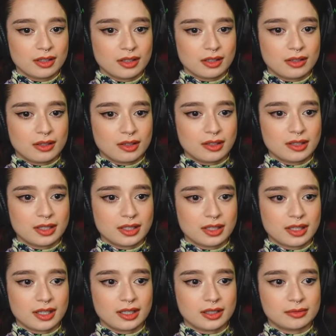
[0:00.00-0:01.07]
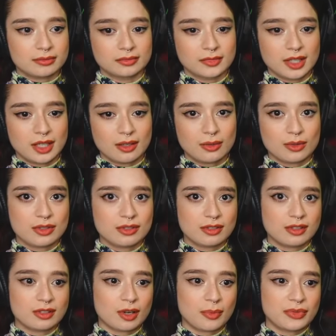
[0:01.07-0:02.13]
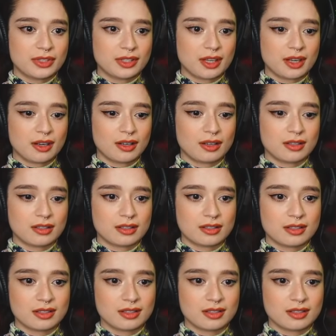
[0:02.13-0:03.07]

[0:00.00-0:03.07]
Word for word: gawking at. It was the top scarers.